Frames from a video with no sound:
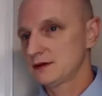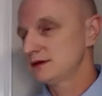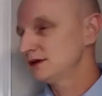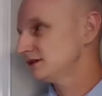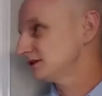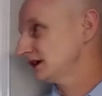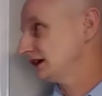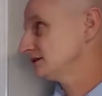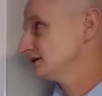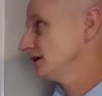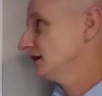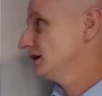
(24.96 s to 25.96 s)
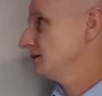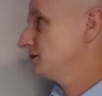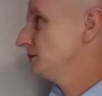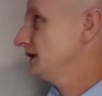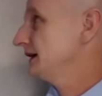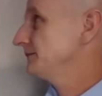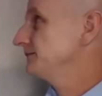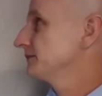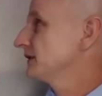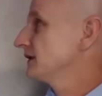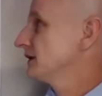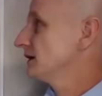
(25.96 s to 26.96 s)
Disgust. But
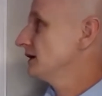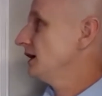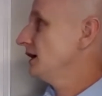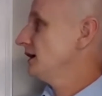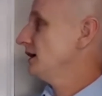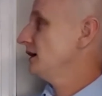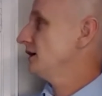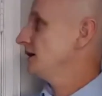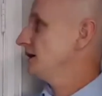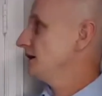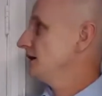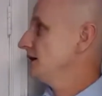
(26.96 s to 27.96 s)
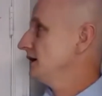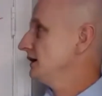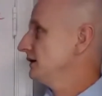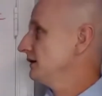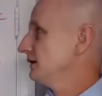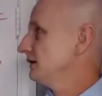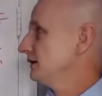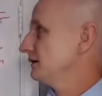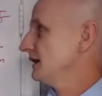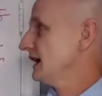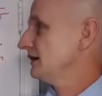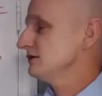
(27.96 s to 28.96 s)
in the
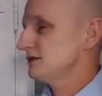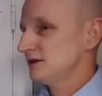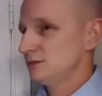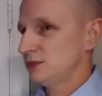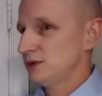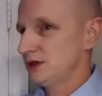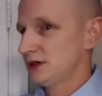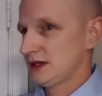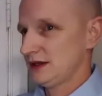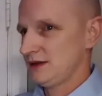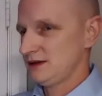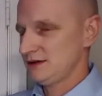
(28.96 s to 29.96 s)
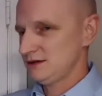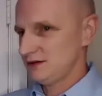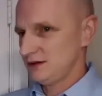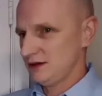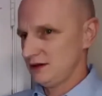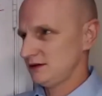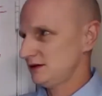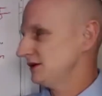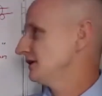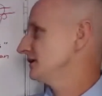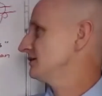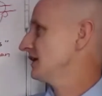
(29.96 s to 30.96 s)
Townsend book, and this is
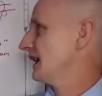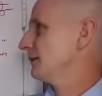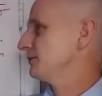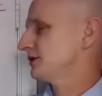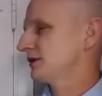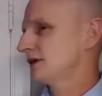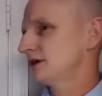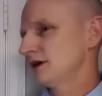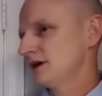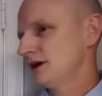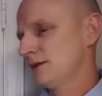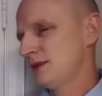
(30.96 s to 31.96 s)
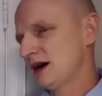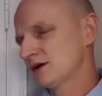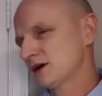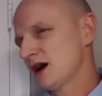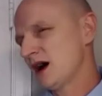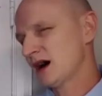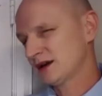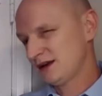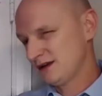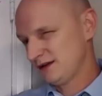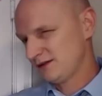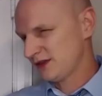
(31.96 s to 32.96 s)
in the chapter about
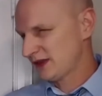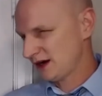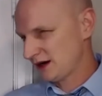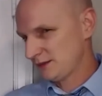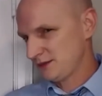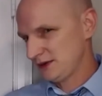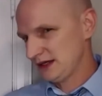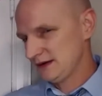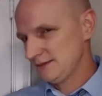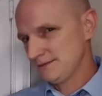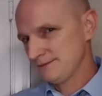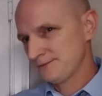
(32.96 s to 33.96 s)
cognitive therapy,